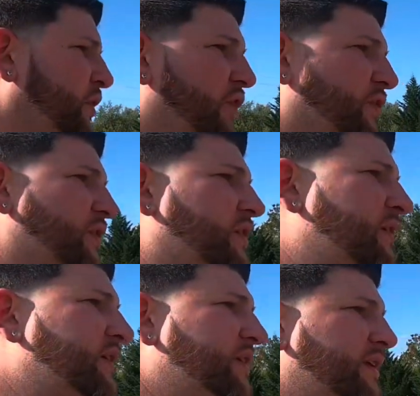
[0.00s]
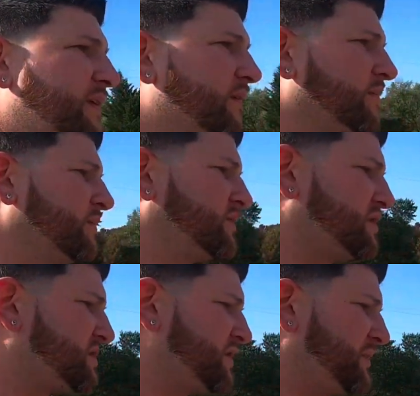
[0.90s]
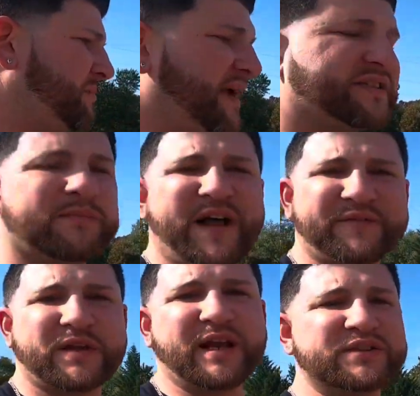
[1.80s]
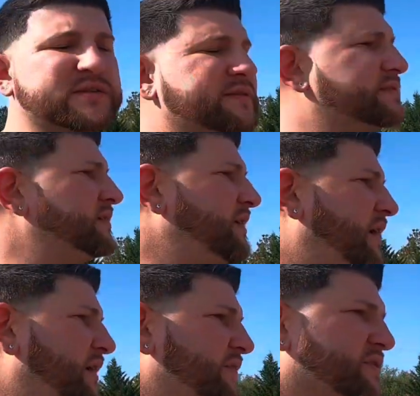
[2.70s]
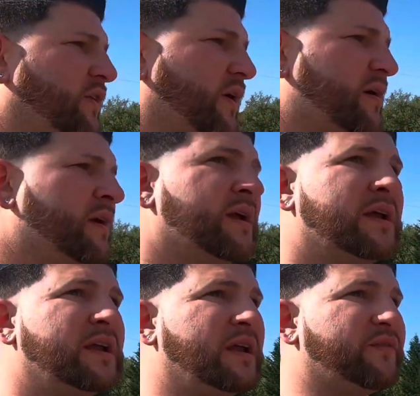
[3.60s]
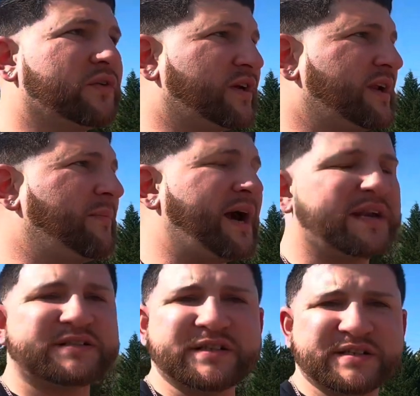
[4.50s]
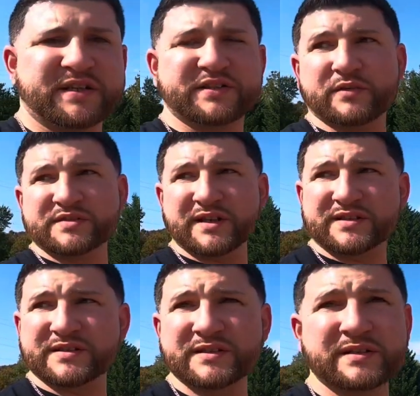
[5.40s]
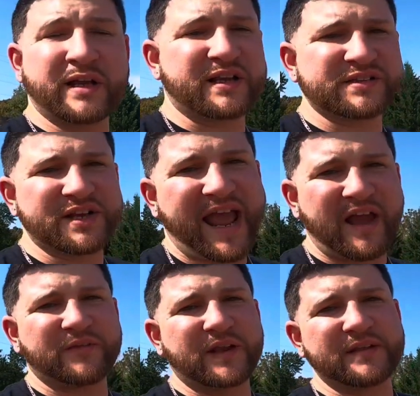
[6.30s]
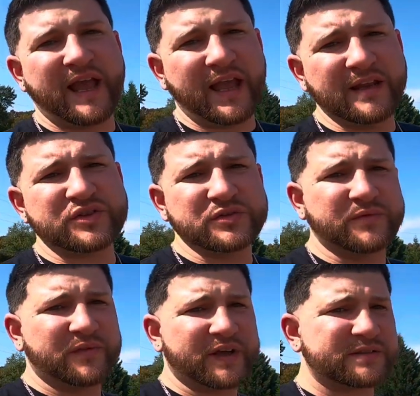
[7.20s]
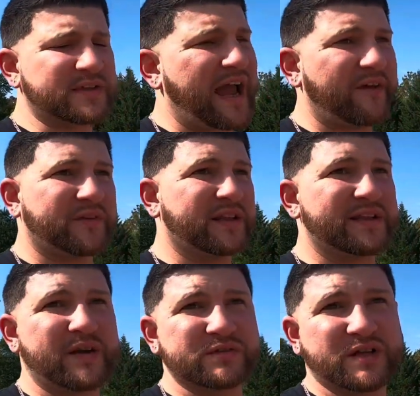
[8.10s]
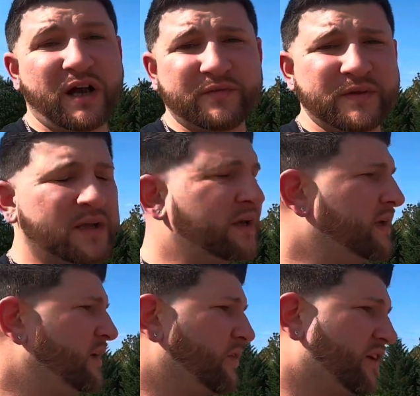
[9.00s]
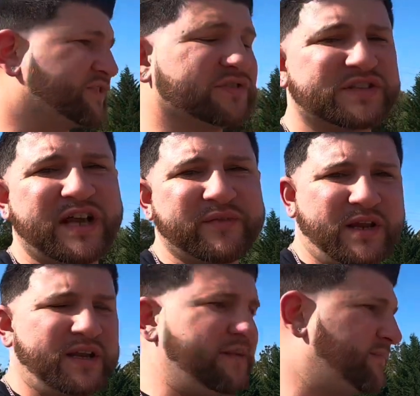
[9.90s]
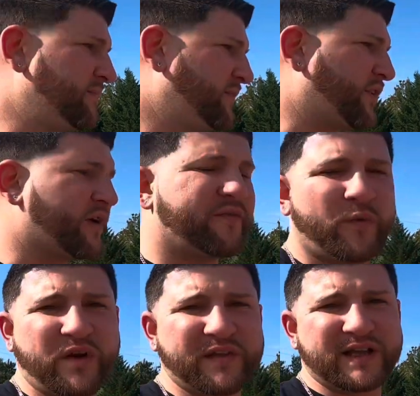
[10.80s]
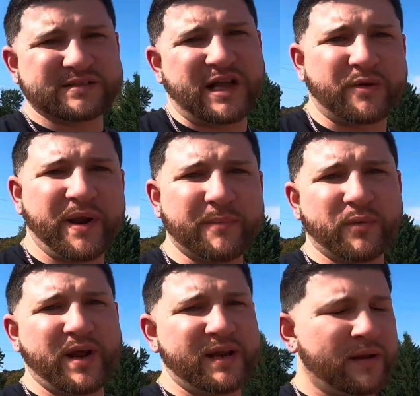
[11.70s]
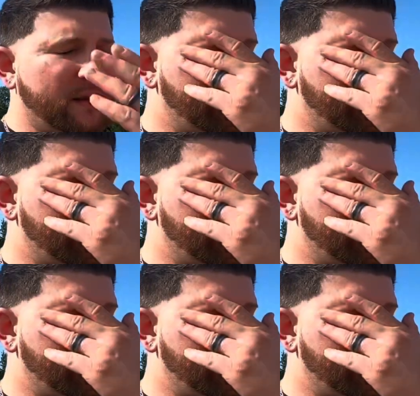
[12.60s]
go over just some of the basic modifications of this car. If you're looking at buying a C6 Zo6, like I said, you have to get the head issue fixed. You have to get that resolved, or else you just have a $30,000–$40,000 paperweight,